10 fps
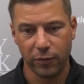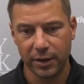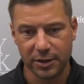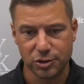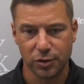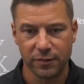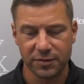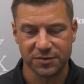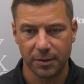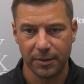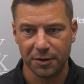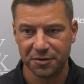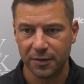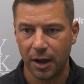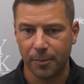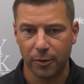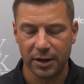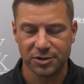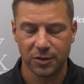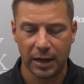the history of the Sun Belts and the upper
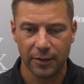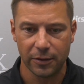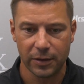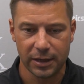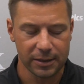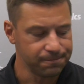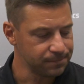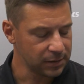echelon of the league,